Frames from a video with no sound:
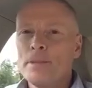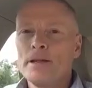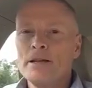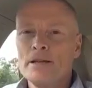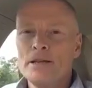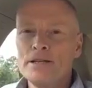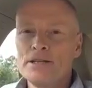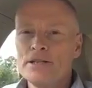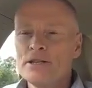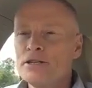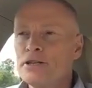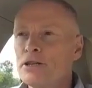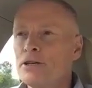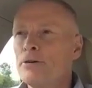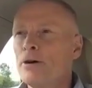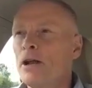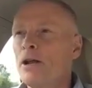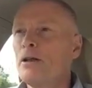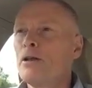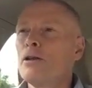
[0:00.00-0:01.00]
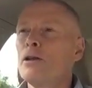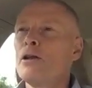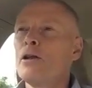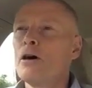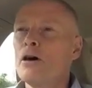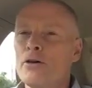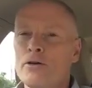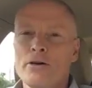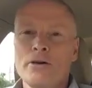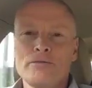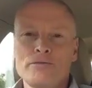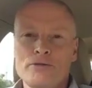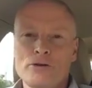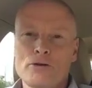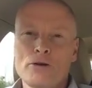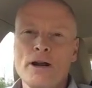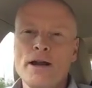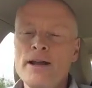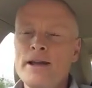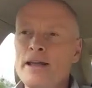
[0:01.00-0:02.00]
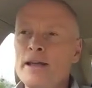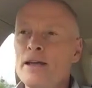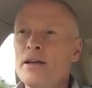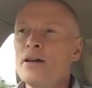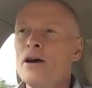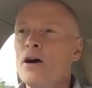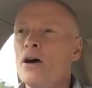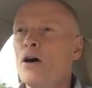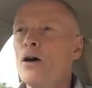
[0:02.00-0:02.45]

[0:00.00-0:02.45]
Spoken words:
listen to a lot of training